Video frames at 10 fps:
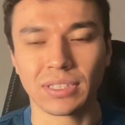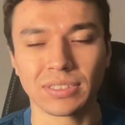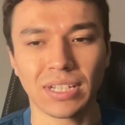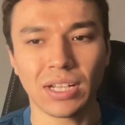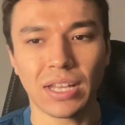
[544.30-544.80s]

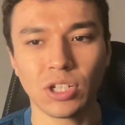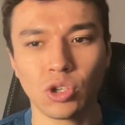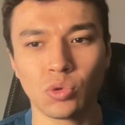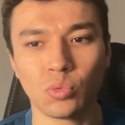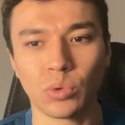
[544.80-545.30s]
Because I
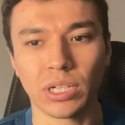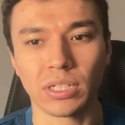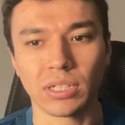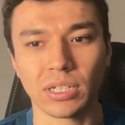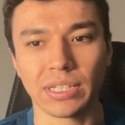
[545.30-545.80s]
know
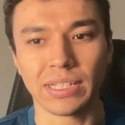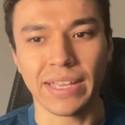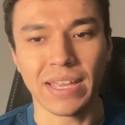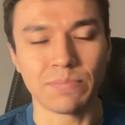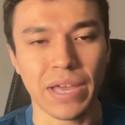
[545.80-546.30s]
when he
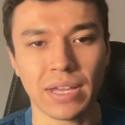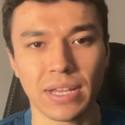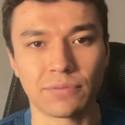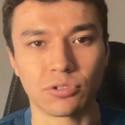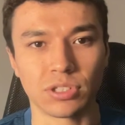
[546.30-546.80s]
came
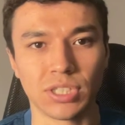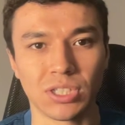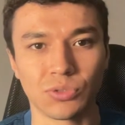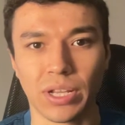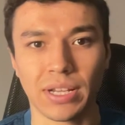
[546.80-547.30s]
back after his
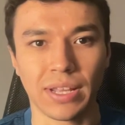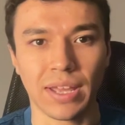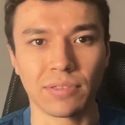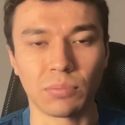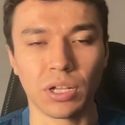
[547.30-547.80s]
injury, he didn't
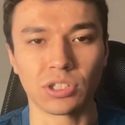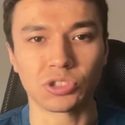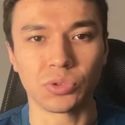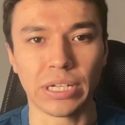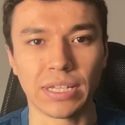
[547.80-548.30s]
have the
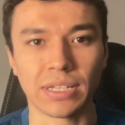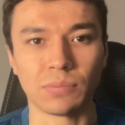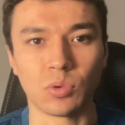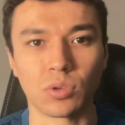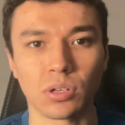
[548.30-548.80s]
blonde streak
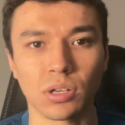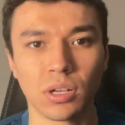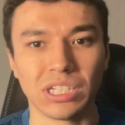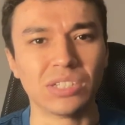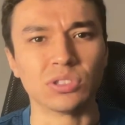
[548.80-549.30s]
anymore,
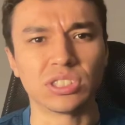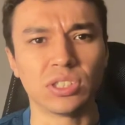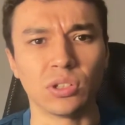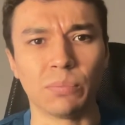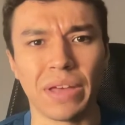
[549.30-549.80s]
but he was
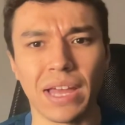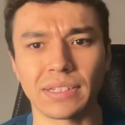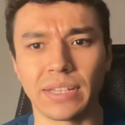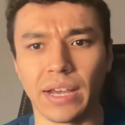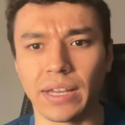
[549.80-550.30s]
still a
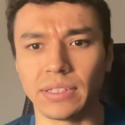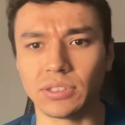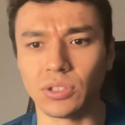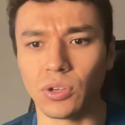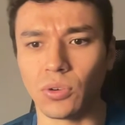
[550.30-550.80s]
bad guy.
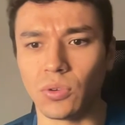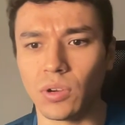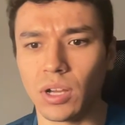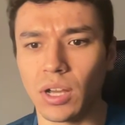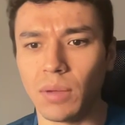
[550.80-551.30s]
So
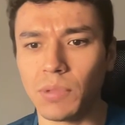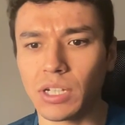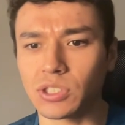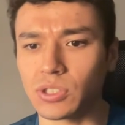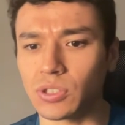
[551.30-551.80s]
I'm
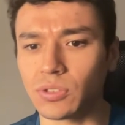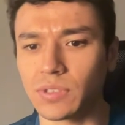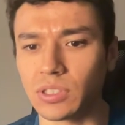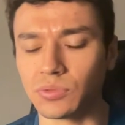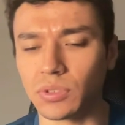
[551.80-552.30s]
not sure
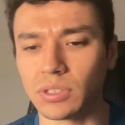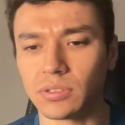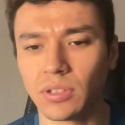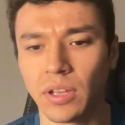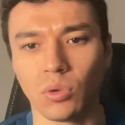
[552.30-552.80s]
if this
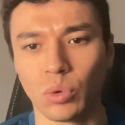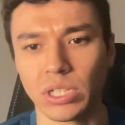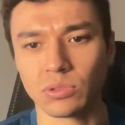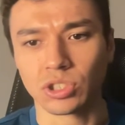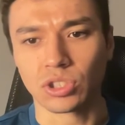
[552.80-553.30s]
was
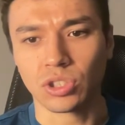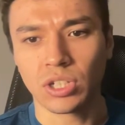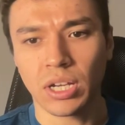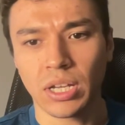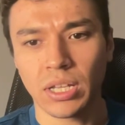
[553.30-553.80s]
when he was a
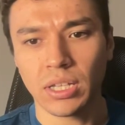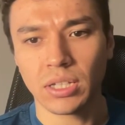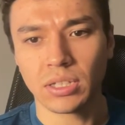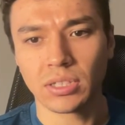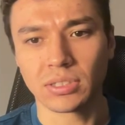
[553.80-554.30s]
good guy,
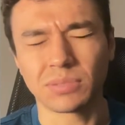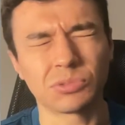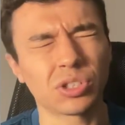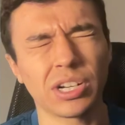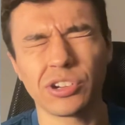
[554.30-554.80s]
because
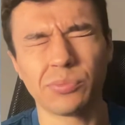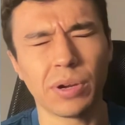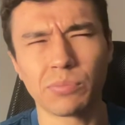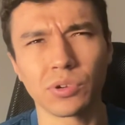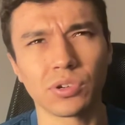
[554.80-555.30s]
I'm trying to
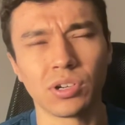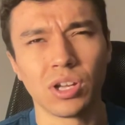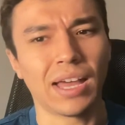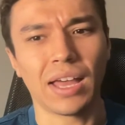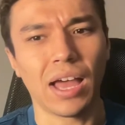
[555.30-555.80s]
remember.
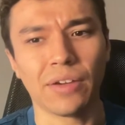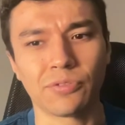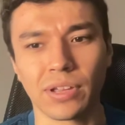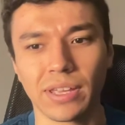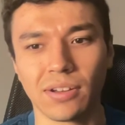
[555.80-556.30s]
I
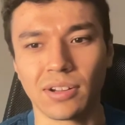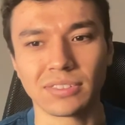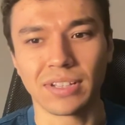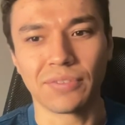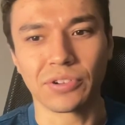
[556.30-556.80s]
forget,
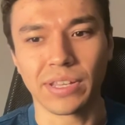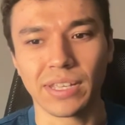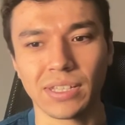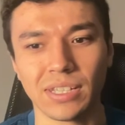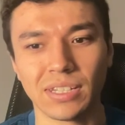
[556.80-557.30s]
honestly. I
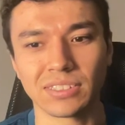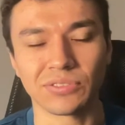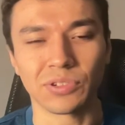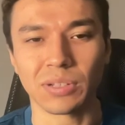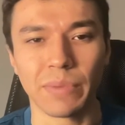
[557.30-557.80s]
forget. It
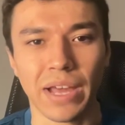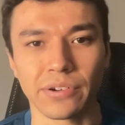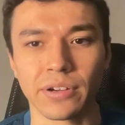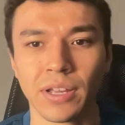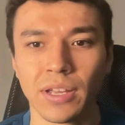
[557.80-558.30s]
doesn't really matter.